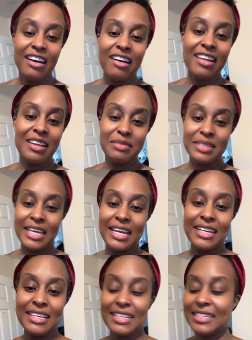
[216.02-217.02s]
All I'm
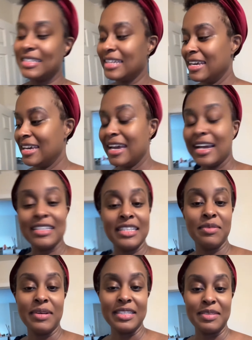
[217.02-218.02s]
saying is I see
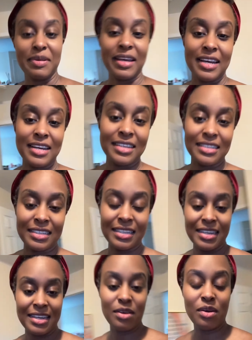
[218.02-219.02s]
why some guys
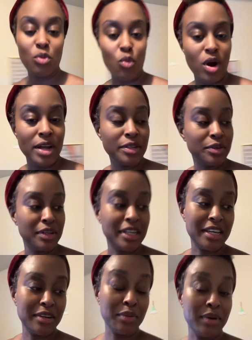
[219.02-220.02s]
want or
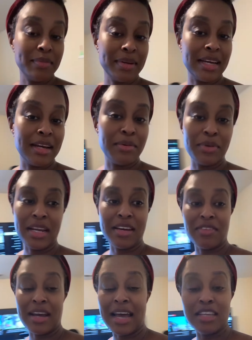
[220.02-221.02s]
need a woman or uh,
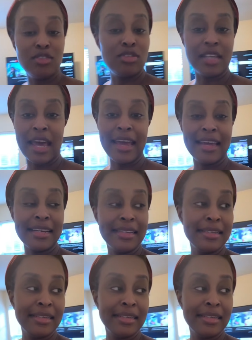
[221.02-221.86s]
whatever how you say it.